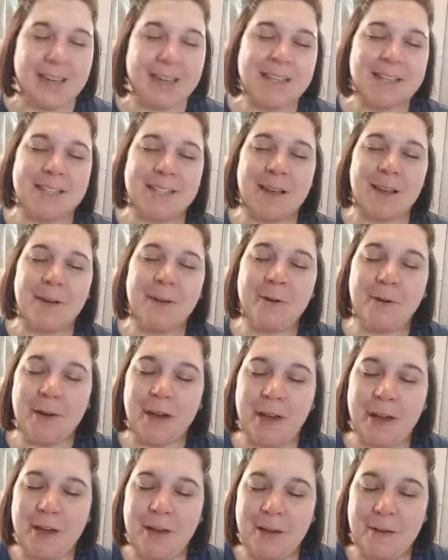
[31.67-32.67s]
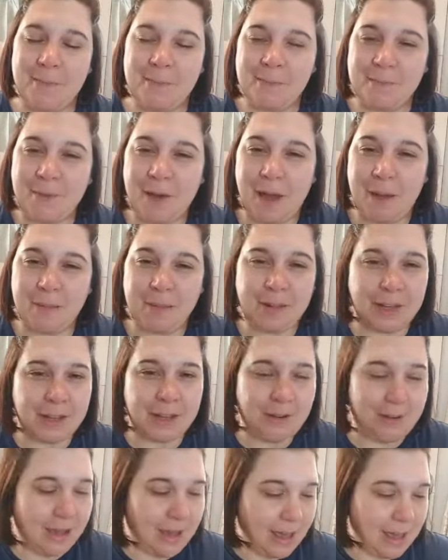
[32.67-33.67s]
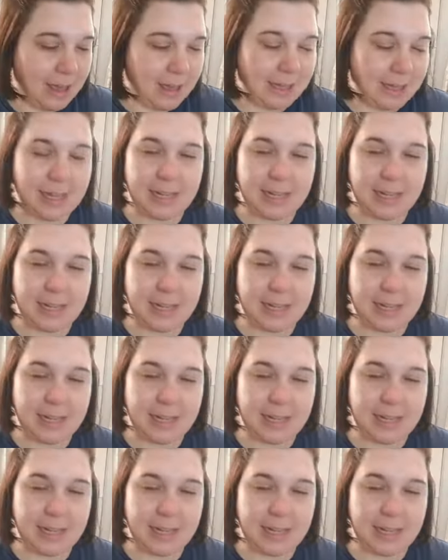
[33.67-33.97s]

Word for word: So um, I'm going to go ahead